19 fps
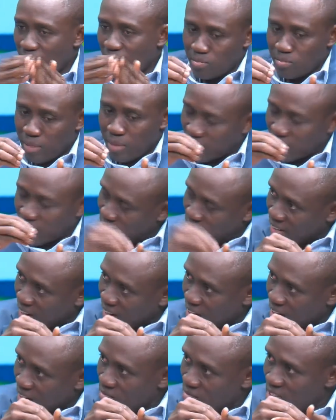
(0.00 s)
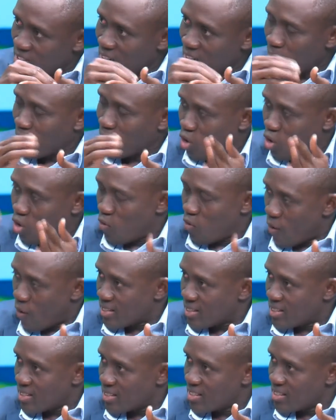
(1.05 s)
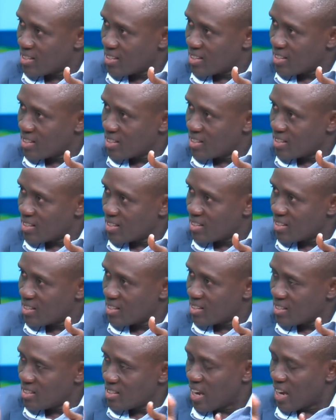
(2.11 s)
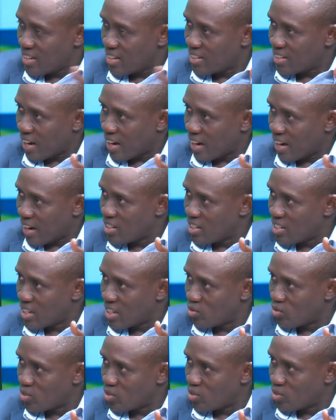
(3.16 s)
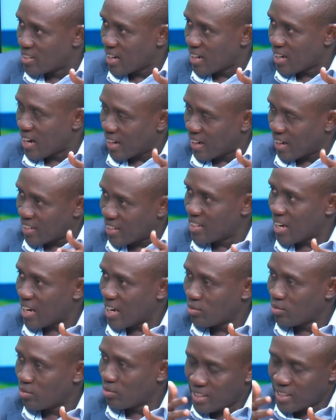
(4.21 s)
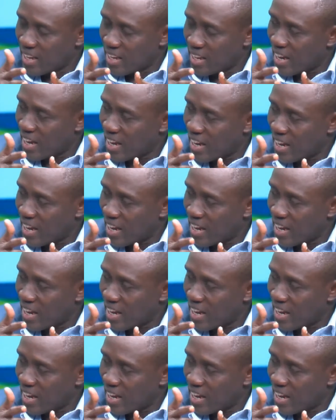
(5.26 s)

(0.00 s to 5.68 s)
bacteria na within about 12 hours na yare ne edan ho di and I say it can stay as